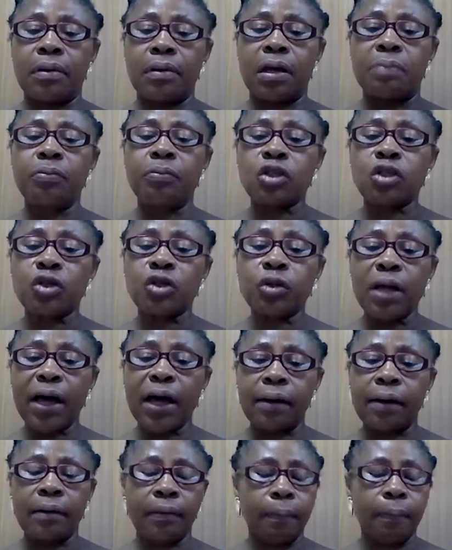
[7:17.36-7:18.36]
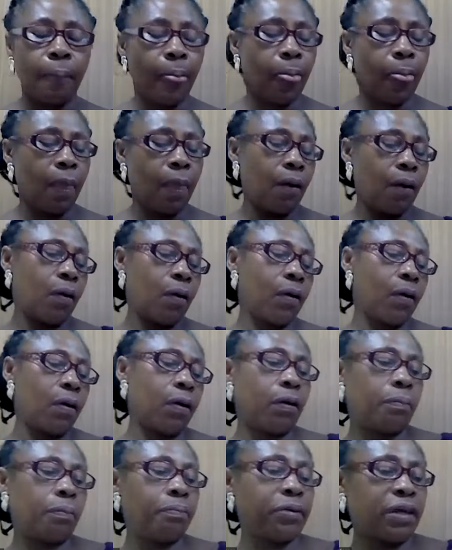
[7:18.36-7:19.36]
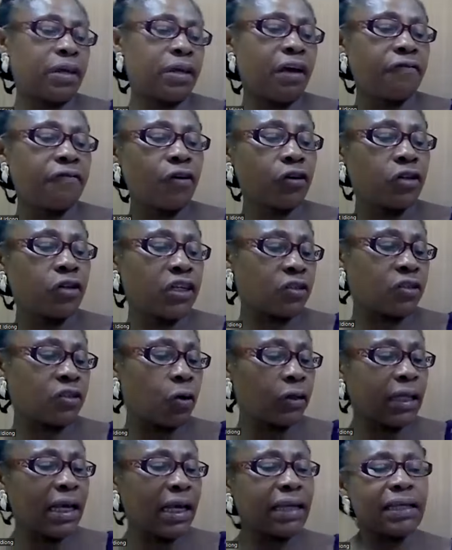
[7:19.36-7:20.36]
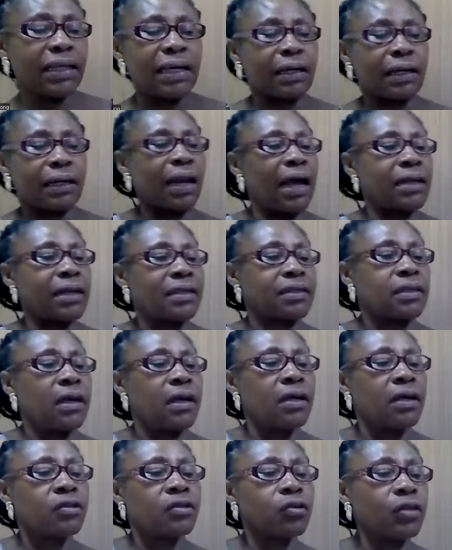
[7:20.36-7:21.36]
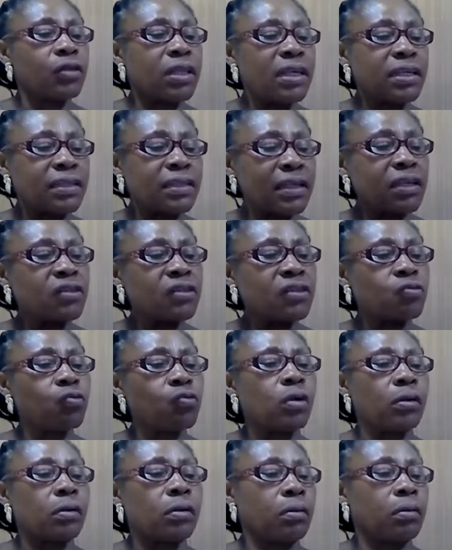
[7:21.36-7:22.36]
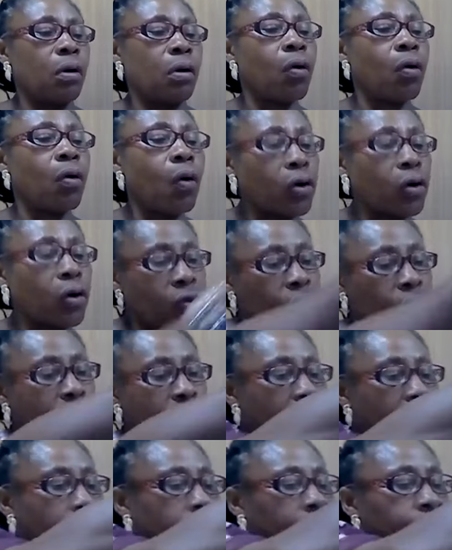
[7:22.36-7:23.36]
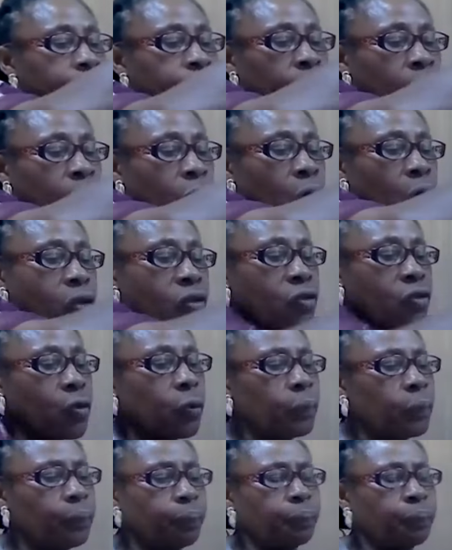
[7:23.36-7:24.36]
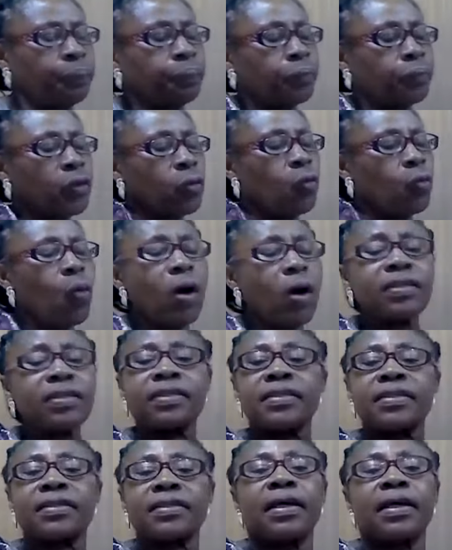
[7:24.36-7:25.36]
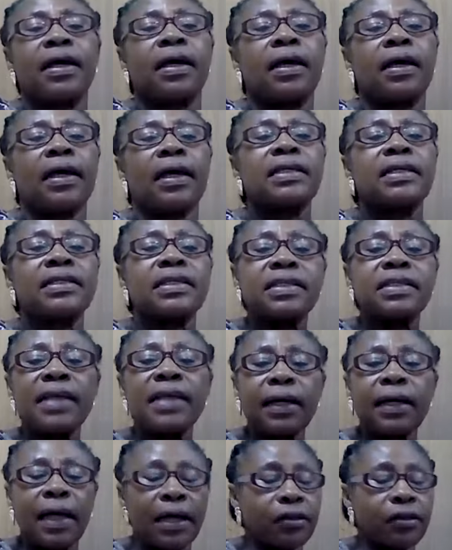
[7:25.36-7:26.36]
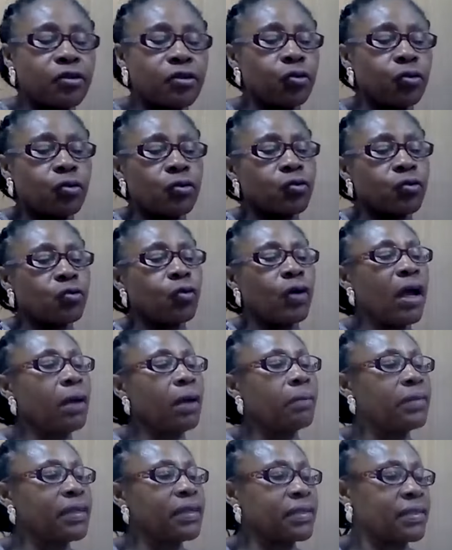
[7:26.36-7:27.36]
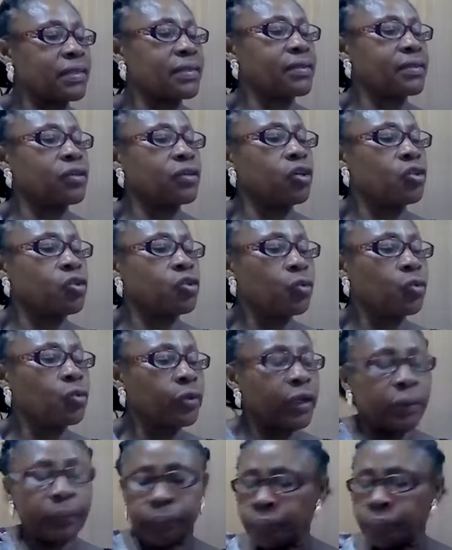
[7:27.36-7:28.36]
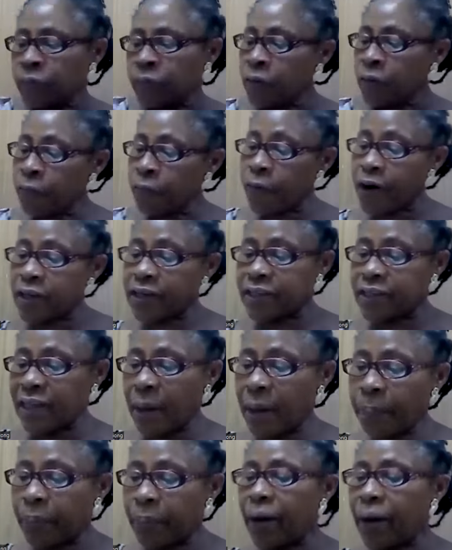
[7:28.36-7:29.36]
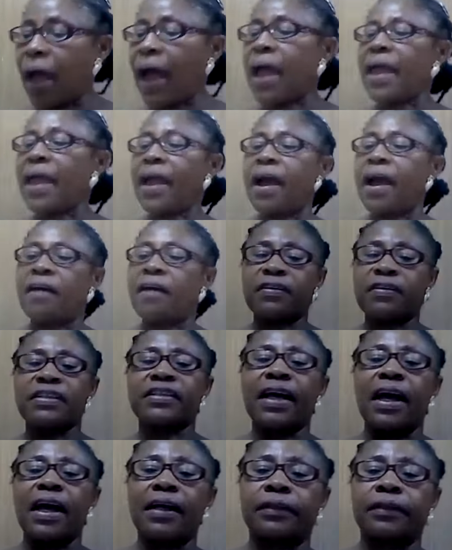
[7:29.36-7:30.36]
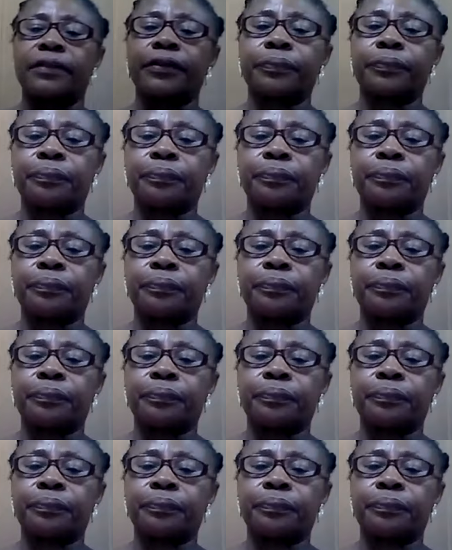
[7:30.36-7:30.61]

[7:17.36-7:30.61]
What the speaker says: emotional or behavior disorder in the class. So these things will occur to them. Also, what a teacher can do to help these children. For example, I have a child